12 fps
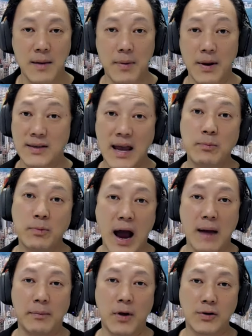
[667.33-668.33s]
but at the same
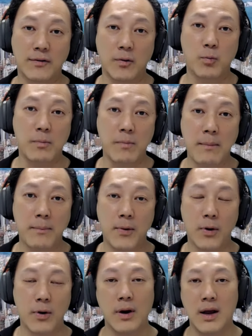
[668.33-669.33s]
time, they also have to
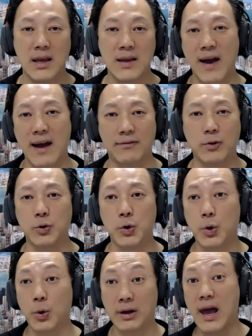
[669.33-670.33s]
remember if I have to
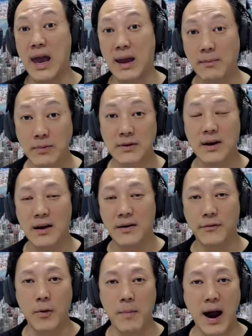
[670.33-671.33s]
do claims
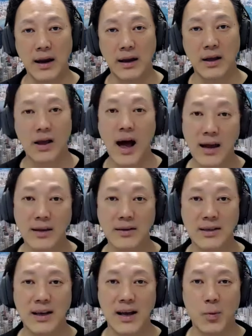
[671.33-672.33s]
for my
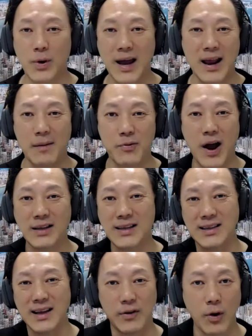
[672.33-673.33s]
clients, what kind of
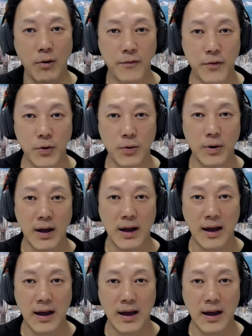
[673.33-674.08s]
process I have to go through.